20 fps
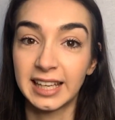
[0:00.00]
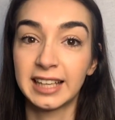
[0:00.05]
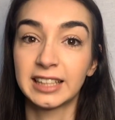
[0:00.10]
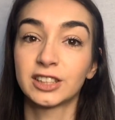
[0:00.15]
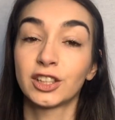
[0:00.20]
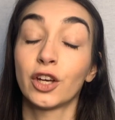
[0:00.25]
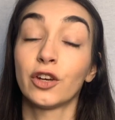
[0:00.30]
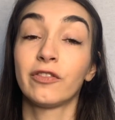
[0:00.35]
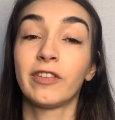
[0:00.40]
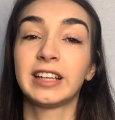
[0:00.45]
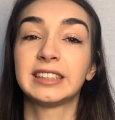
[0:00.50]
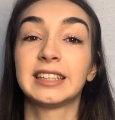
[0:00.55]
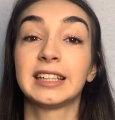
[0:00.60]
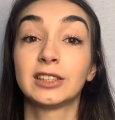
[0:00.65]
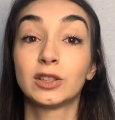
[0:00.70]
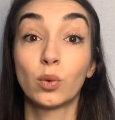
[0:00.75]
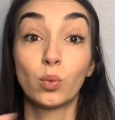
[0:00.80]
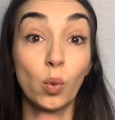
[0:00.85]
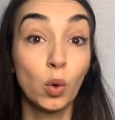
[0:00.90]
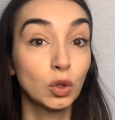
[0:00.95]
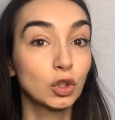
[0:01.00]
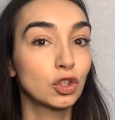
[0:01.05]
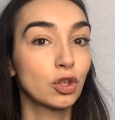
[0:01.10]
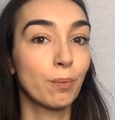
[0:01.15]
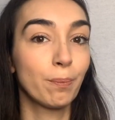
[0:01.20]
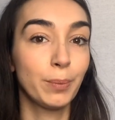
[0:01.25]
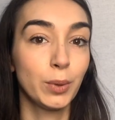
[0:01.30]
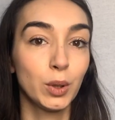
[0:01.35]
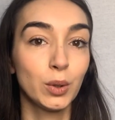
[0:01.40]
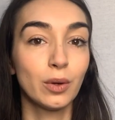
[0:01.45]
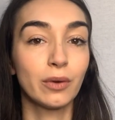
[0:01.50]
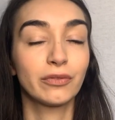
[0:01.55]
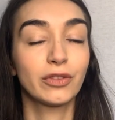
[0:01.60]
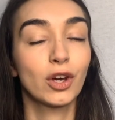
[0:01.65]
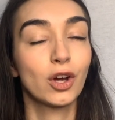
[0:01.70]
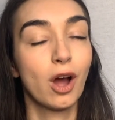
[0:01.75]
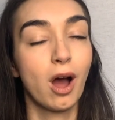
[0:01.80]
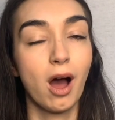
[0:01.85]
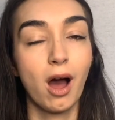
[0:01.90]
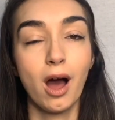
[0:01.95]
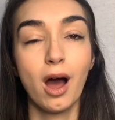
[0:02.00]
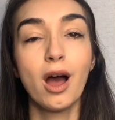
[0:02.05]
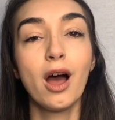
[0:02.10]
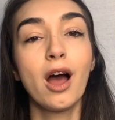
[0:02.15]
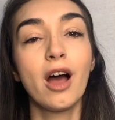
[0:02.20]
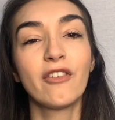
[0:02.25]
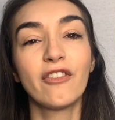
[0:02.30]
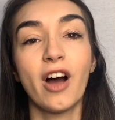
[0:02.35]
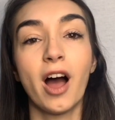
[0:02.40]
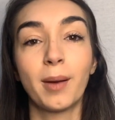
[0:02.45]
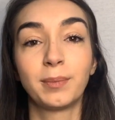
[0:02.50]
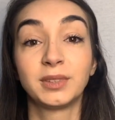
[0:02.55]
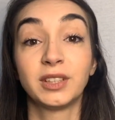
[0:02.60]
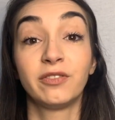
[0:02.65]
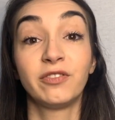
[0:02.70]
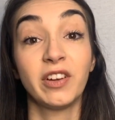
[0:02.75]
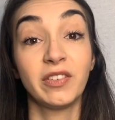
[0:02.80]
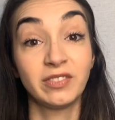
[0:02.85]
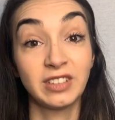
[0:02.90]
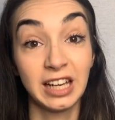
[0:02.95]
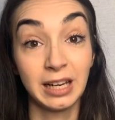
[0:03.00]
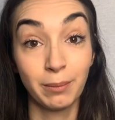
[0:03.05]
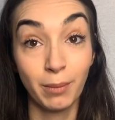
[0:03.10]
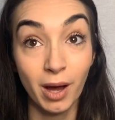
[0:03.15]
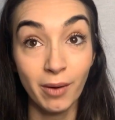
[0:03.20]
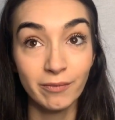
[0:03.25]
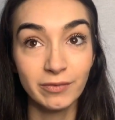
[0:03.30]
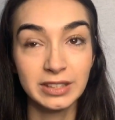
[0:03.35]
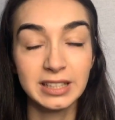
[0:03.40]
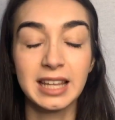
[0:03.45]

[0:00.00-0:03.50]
so facing towards the boot of the car, for up to 15 months.